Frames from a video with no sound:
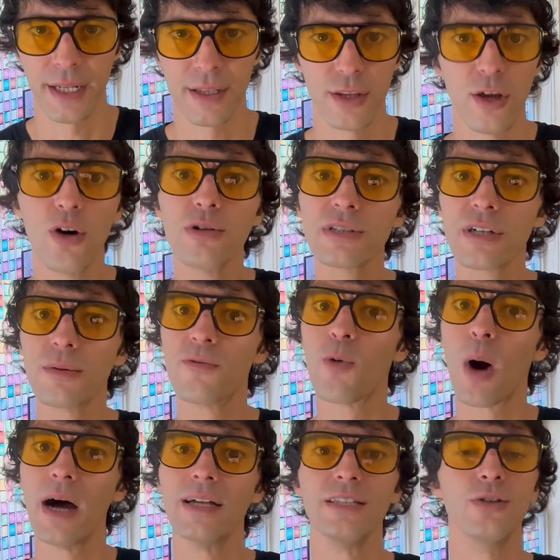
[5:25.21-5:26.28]
Those are
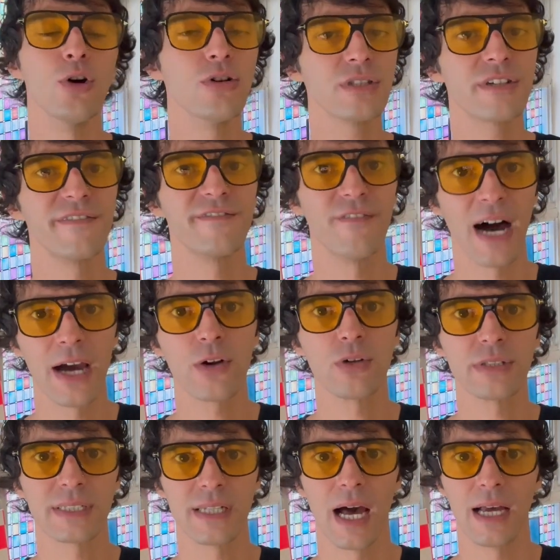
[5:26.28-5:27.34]
those are vital
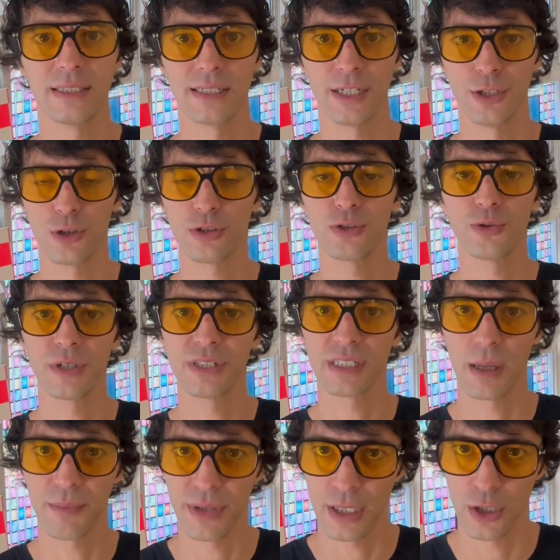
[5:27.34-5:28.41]
signs that you're doing
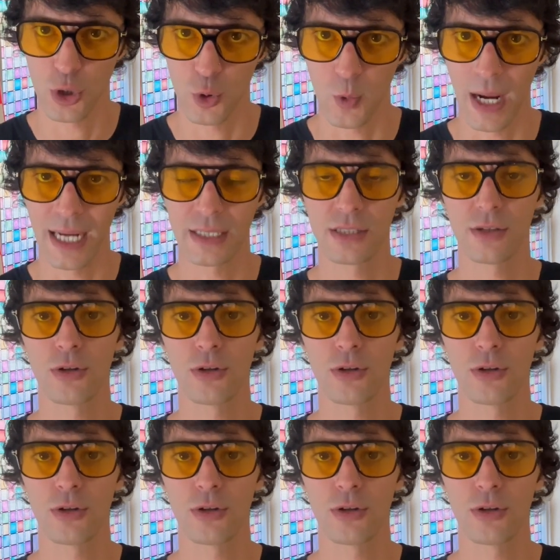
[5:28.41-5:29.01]
something correct.